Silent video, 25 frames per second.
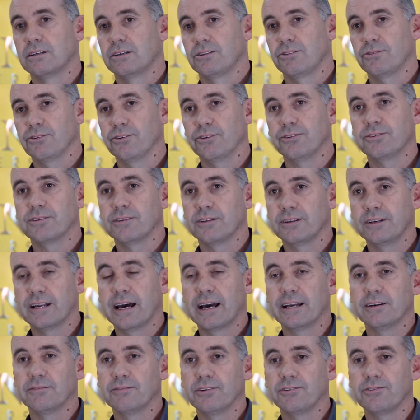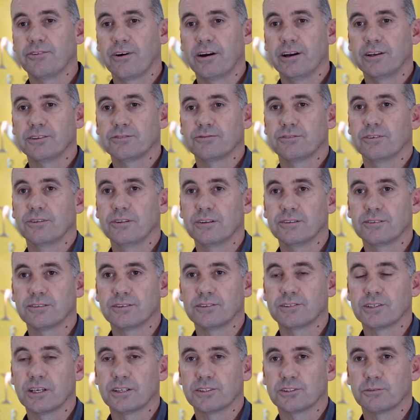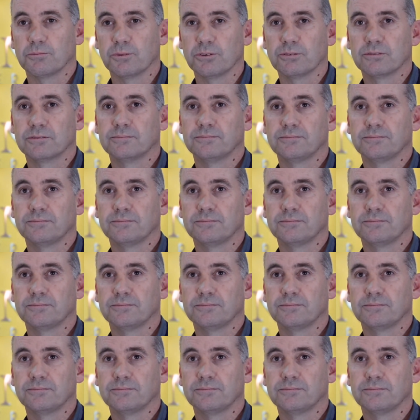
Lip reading: through to the date of the transfer that's assessable.